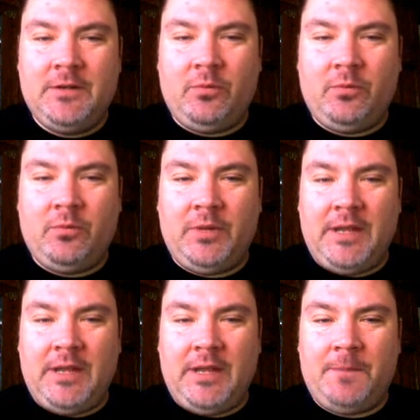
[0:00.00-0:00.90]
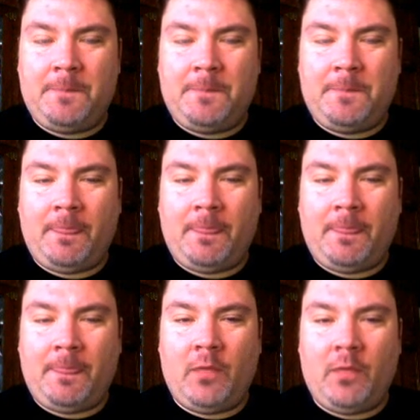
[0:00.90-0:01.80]
really
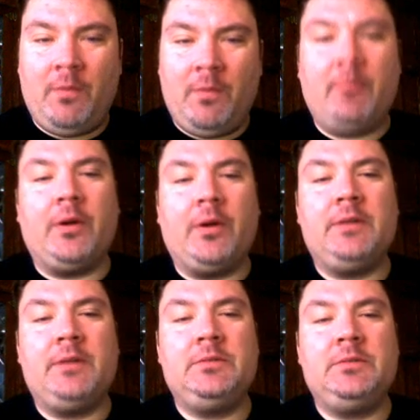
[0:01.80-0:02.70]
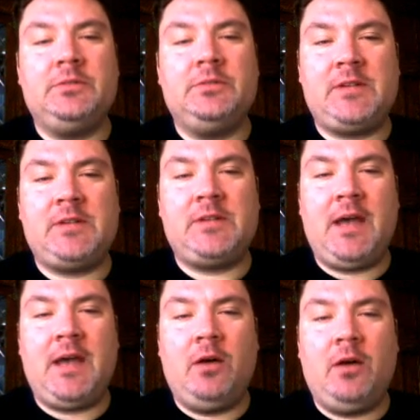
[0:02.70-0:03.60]
remembered just
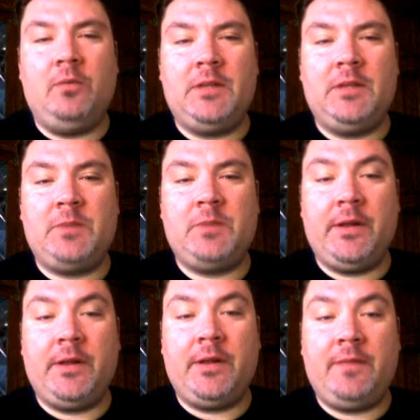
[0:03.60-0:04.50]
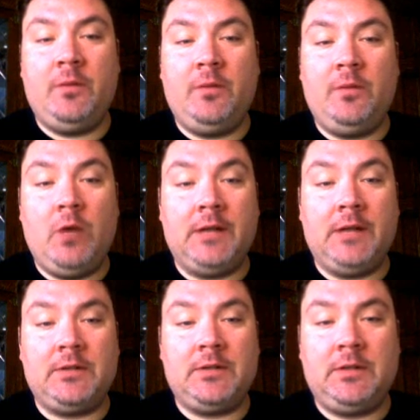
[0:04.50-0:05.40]
how mean-spirited that film was
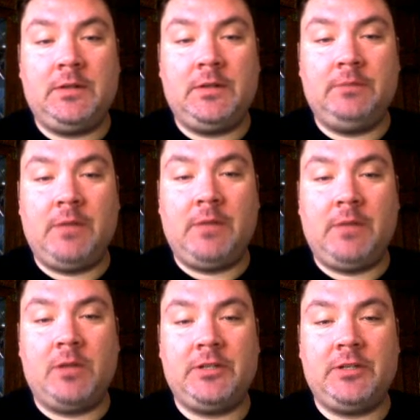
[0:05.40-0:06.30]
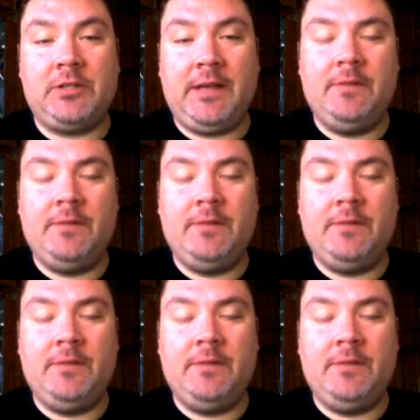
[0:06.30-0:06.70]
until I watched it again.